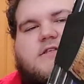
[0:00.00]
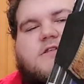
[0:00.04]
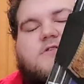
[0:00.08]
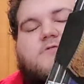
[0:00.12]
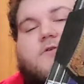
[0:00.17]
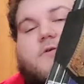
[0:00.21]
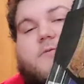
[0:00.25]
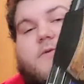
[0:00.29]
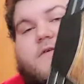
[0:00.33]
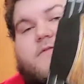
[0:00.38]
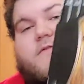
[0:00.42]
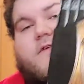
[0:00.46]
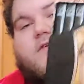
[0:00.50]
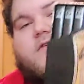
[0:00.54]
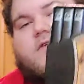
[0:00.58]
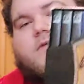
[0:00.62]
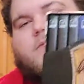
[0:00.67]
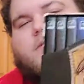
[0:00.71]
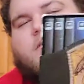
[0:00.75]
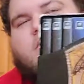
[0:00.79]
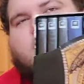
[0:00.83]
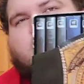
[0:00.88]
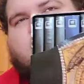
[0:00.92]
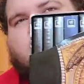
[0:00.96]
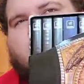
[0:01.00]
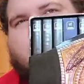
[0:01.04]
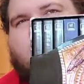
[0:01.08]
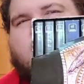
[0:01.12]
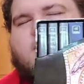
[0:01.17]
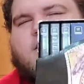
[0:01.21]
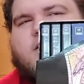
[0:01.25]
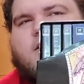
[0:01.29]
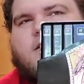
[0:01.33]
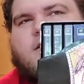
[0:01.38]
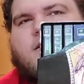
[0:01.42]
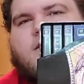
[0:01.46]
It's one of my favorite belt,
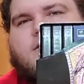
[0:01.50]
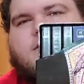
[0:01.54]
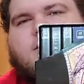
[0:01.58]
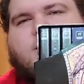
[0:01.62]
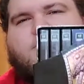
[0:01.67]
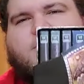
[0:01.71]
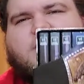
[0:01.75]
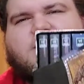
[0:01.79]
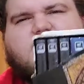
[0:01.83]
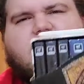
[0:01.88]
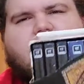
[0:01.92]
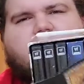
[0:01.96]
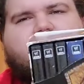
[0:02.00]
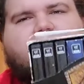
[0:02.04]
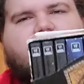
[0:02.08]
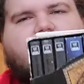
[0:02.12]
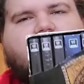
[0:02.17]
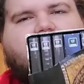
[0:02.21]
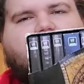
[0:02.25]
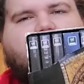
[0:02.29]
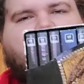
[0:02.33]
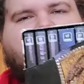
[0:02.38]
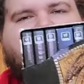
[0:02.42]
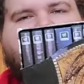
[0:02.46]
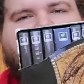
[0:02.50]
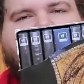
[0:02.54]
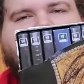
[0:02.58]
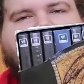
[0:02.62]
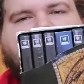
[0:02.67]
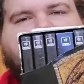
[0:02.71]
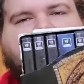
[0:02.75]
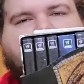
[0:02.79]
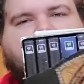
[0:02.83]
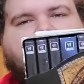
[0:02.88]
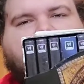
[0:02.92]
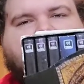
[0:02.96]
not my top five, but I love
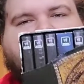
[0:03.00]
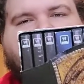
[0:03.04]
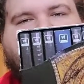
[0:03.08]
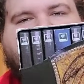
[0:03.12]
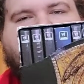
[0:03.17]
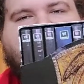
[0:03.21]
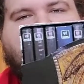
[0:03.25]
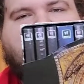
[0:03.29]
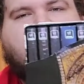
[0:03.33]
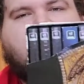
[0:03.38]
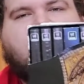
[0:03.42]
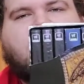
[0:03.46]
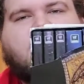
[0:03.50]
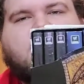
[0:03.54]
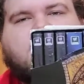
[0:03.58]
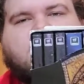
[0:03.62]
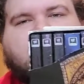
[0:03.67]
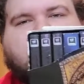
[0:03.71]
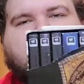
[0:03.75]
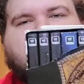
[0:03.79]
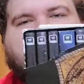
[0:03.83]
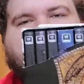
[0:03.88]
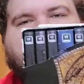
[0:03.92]
this belt a lot, and it's just